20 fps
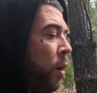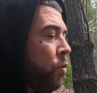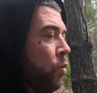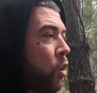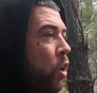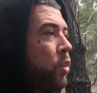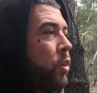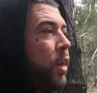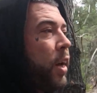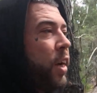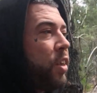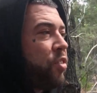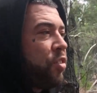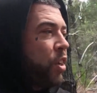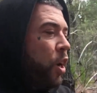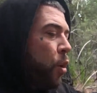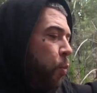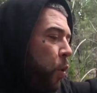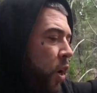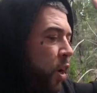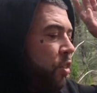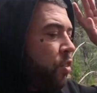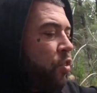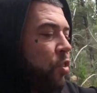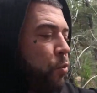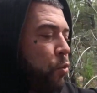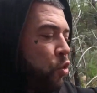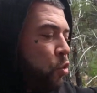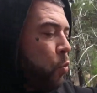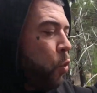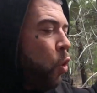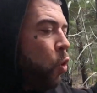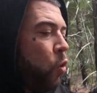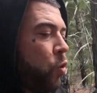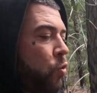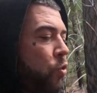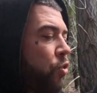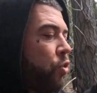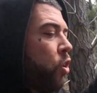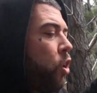No doubt somewhere in some
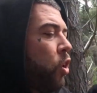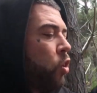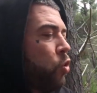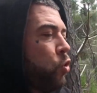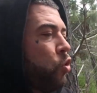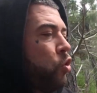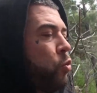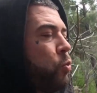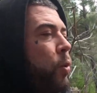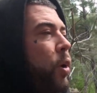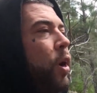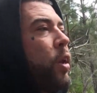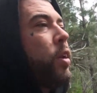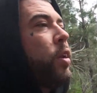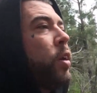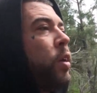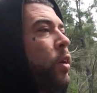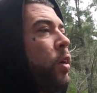small circles, but